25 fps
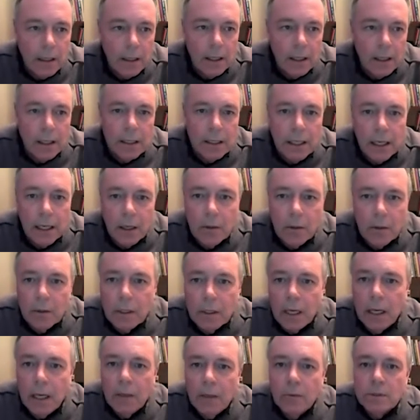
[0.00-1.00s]
Now,
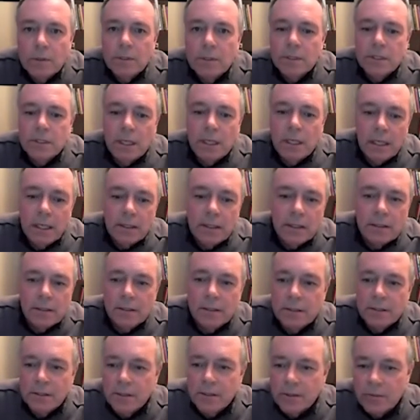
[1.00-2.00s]
I would say that
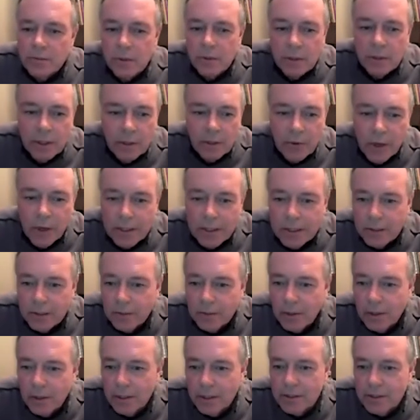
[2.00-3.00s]
this was really
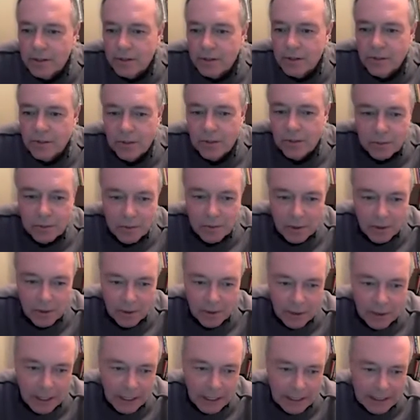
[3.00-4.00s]
questionable as a
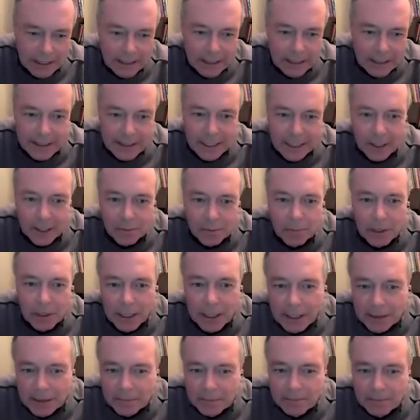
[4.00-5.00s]
suitable container
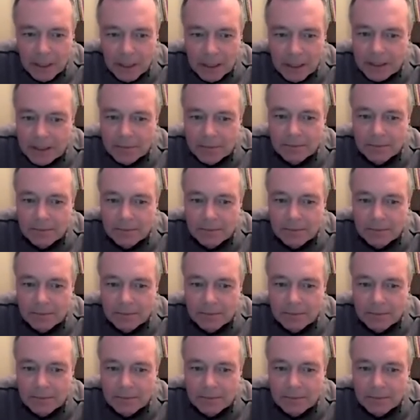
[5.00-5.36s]
plant, but